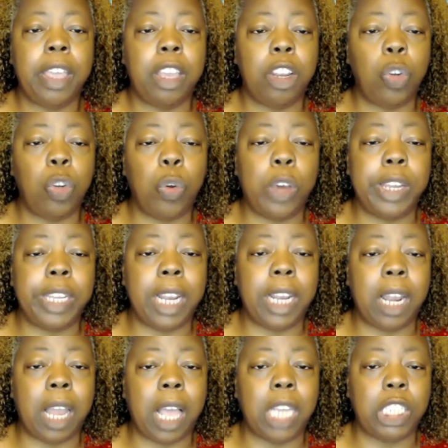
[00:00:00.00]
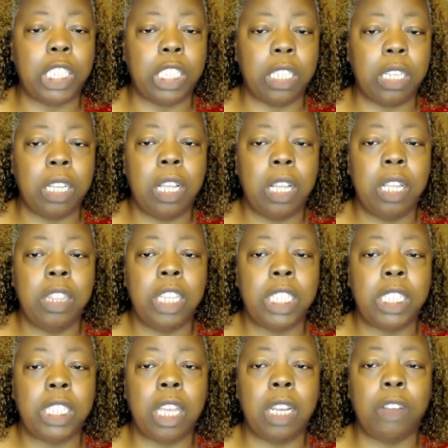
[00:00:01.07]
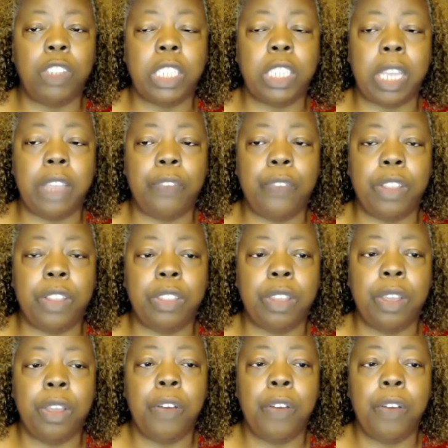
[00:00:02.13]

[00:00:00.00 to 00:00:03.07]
and anoint Elisha, the son of Shaphat,